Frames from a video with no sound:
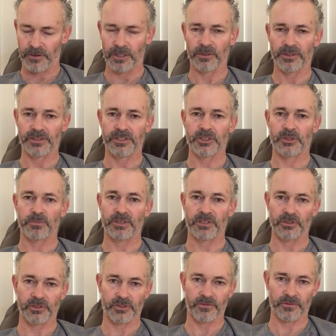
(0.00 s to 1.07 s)
following this
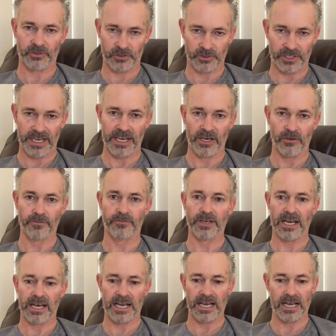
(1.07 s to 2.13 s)
because they're scared of
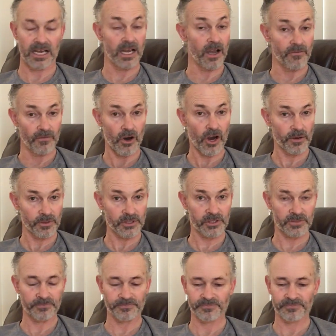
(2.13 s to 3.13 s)
a virus.